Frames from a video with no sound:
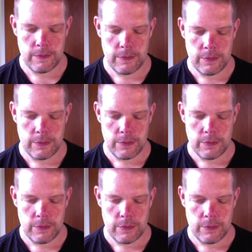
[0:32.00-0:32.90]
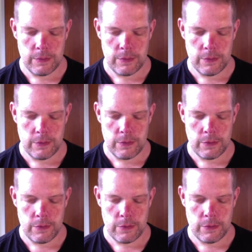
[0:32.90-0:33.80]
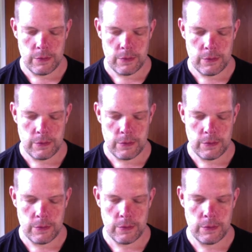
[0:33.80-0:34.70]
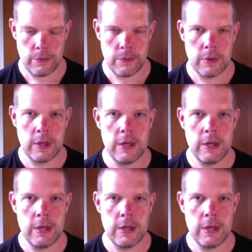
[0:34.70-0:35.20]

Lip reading: No one is speaking in this clip.